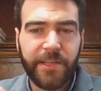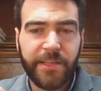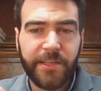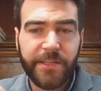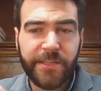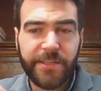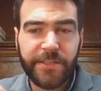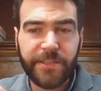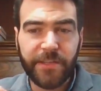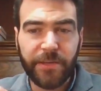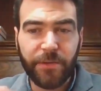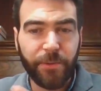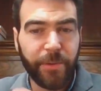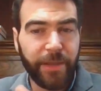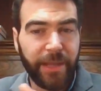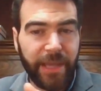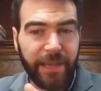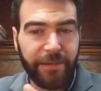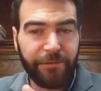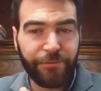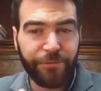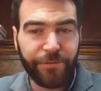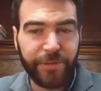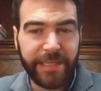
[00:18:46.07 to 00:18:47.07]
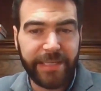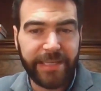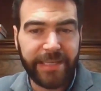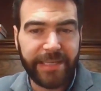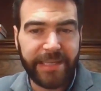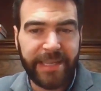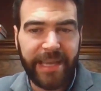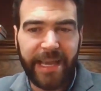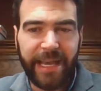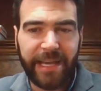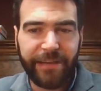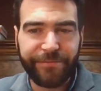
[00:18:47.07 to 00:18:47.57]
So if we
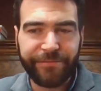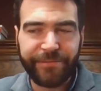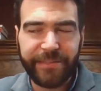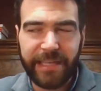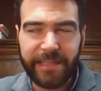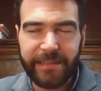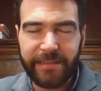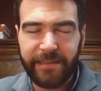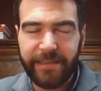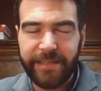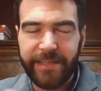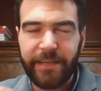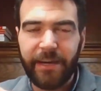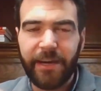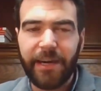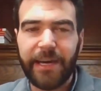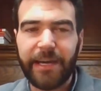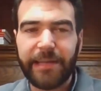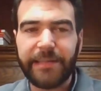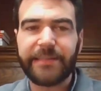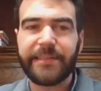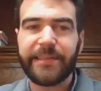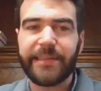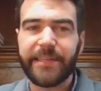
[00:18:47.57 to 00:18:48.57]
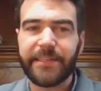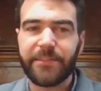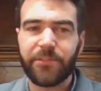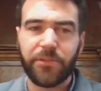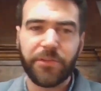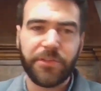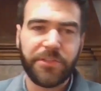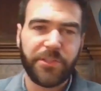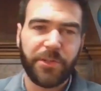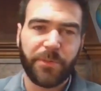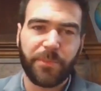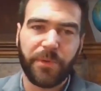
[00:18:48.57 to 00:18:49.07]
can have that like high ticket
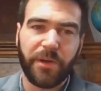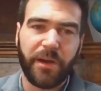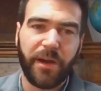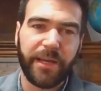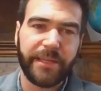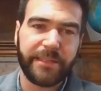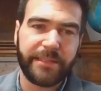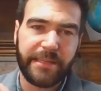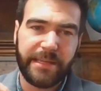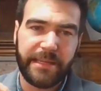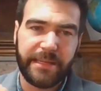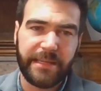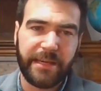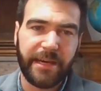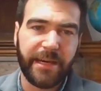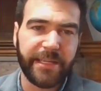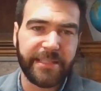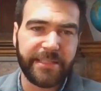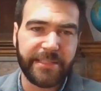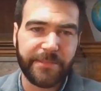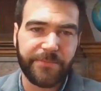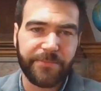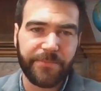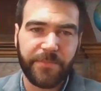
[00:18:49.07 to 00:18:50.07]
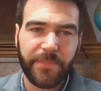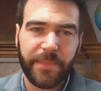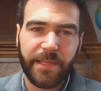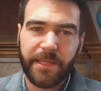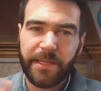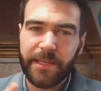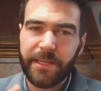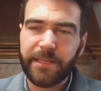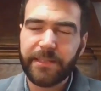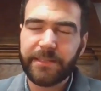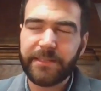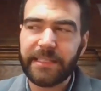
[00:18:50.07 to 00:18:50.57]
or super high ticket item,
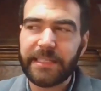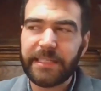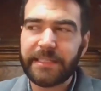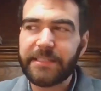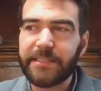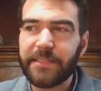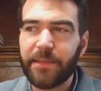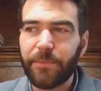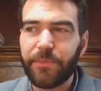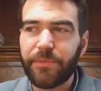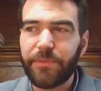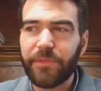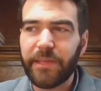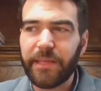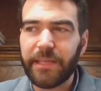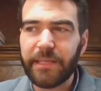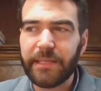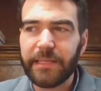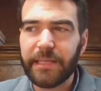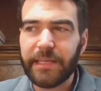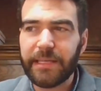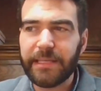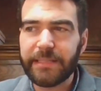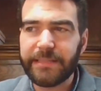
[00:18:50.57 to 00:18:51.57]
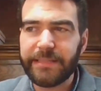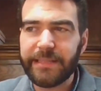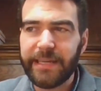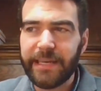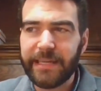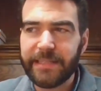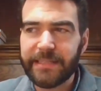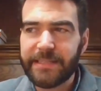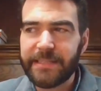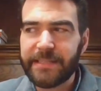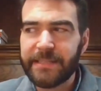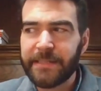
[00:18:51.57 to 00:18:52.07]
that's something
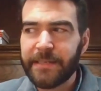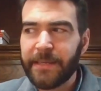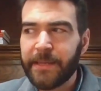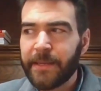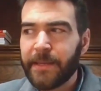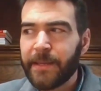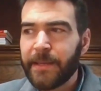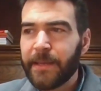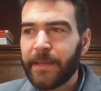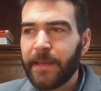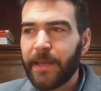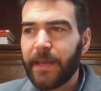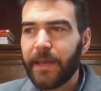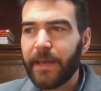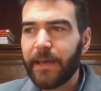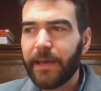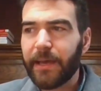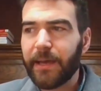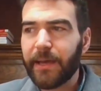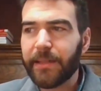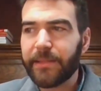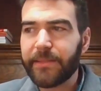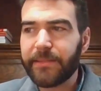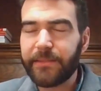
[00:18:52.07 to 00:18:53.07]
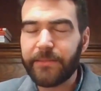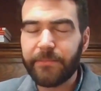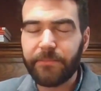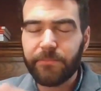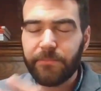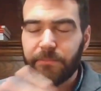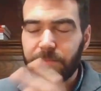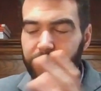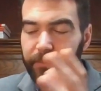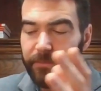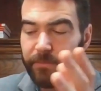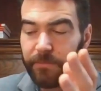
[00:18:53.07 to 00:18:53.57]
that's
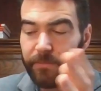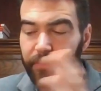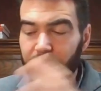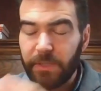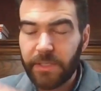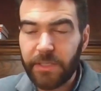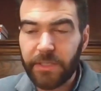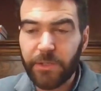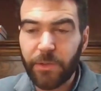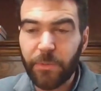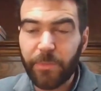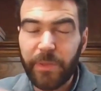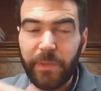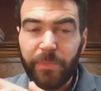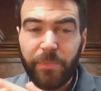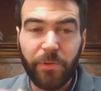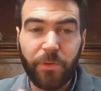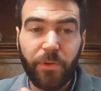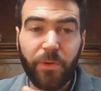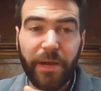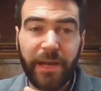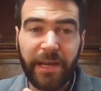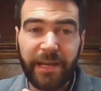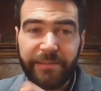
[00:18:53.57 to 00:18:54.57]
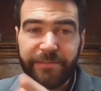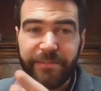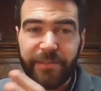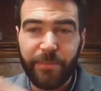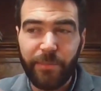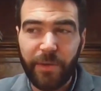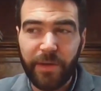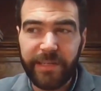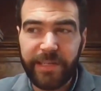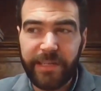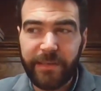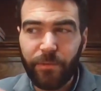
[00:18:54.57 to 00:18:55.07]
people who have the
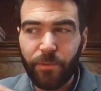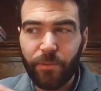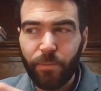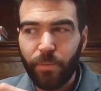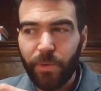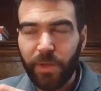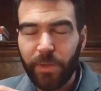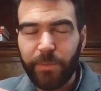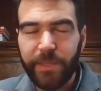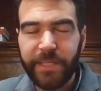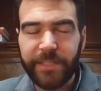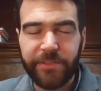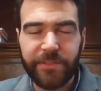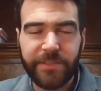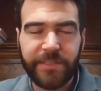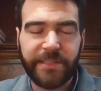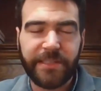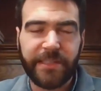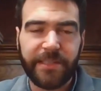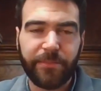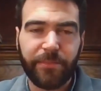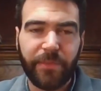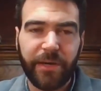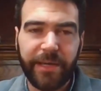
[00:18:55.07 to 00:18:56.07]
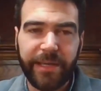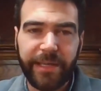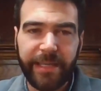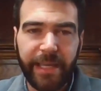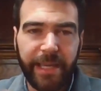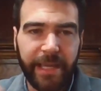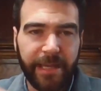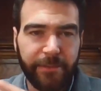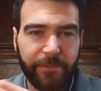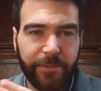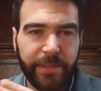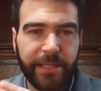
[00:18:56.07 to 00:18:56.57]
money will be interested in buying,
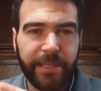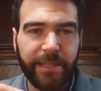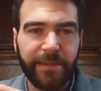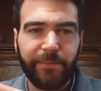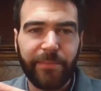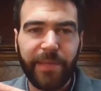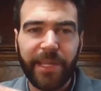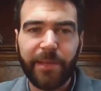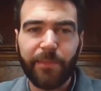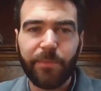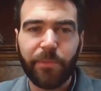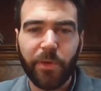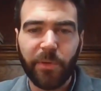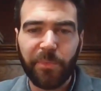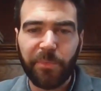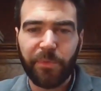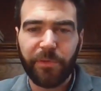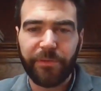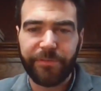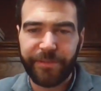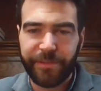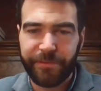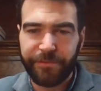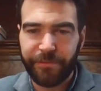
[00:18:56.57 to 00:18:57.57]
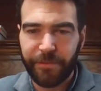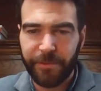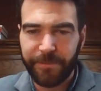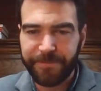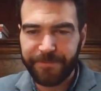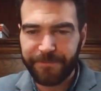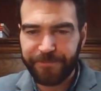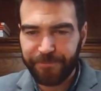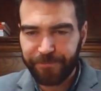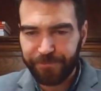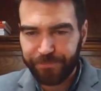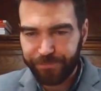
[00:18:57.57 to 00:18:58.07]
and we can make more profit from.
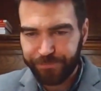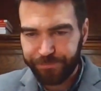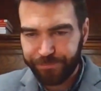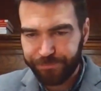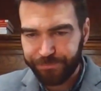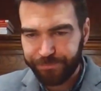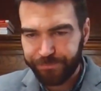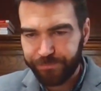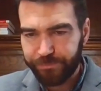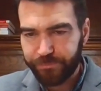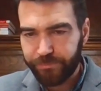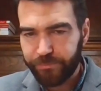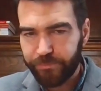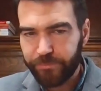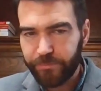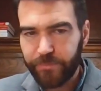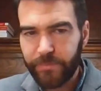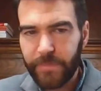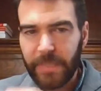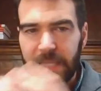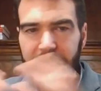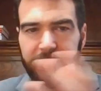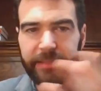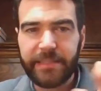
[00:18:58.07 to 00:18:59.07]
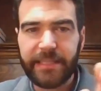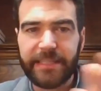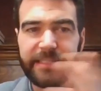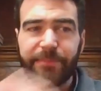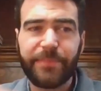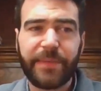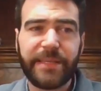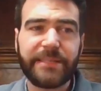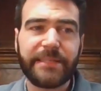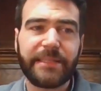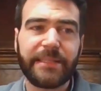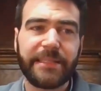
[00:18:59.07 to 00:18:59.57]
That's
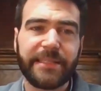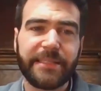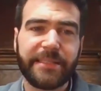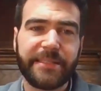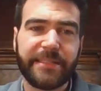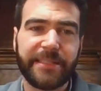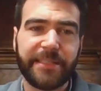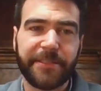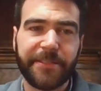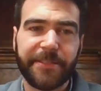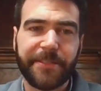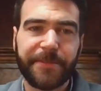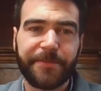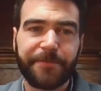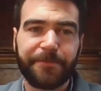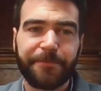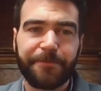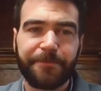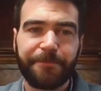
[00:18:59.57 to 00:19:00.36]
basically the sales.